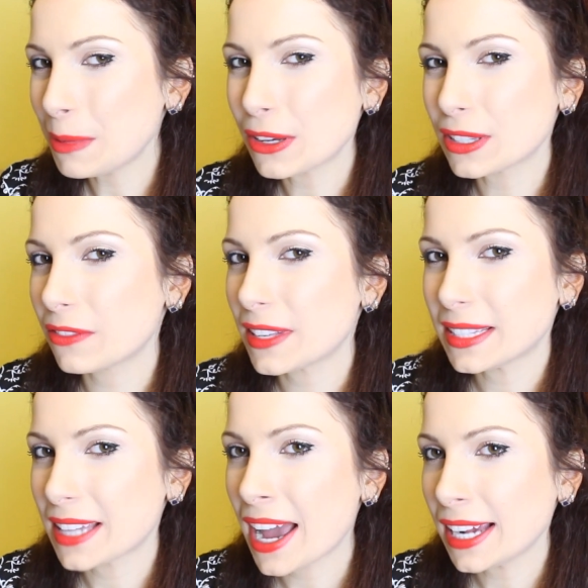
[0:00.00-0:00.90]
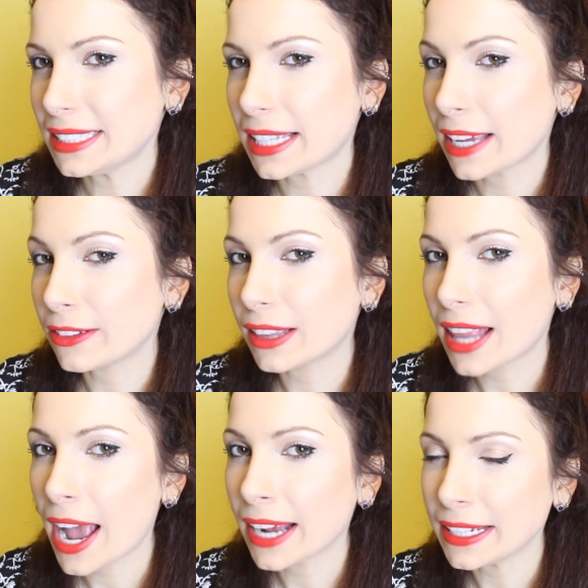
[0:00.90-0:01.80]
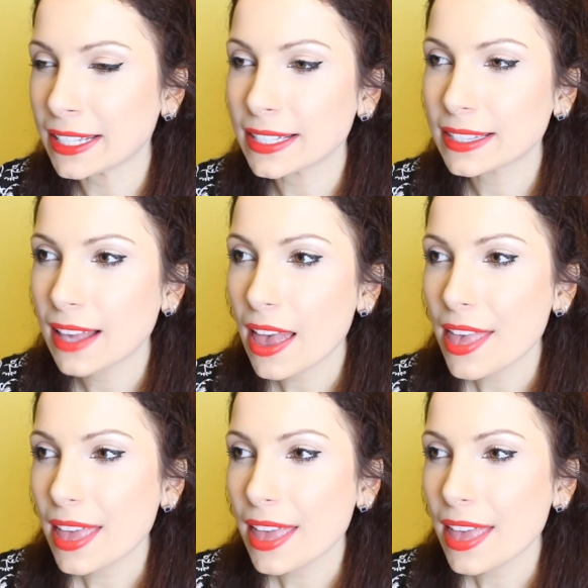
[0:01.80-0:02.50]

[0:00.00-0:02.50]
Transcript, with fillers: because of the size that I don't like this.